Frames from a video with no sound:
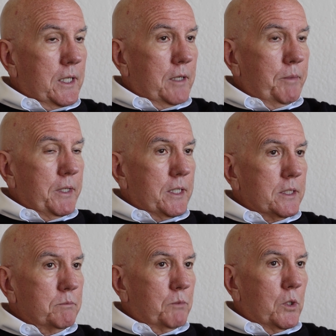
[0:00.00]

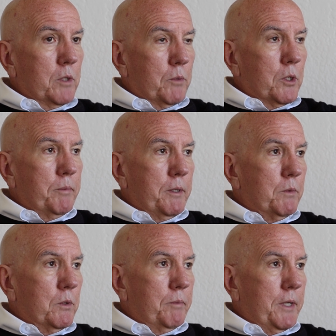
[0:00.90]
because more and more
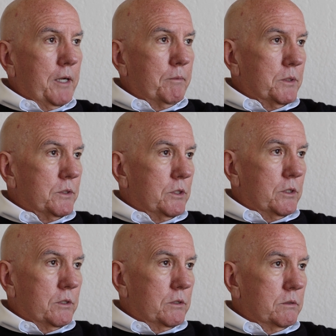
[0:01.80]
people will be able
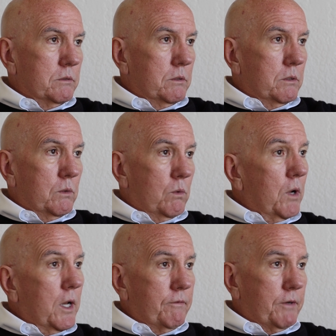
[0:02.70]
to
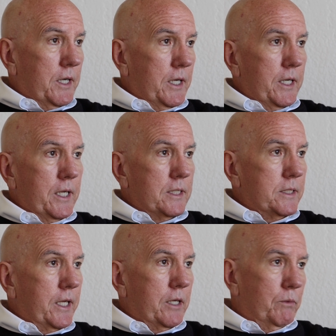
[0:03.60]
qualify and
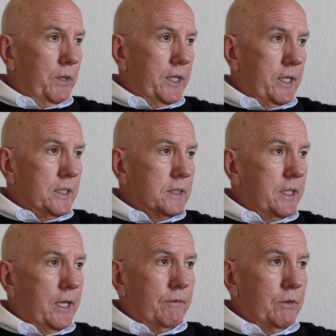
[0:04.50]
take readings
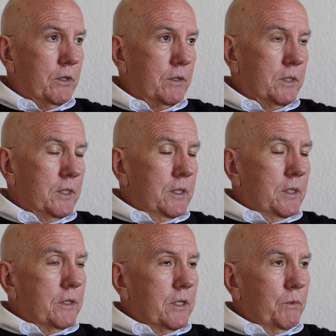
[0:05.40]
and have their
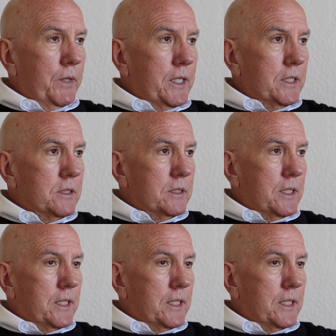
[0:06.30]
readings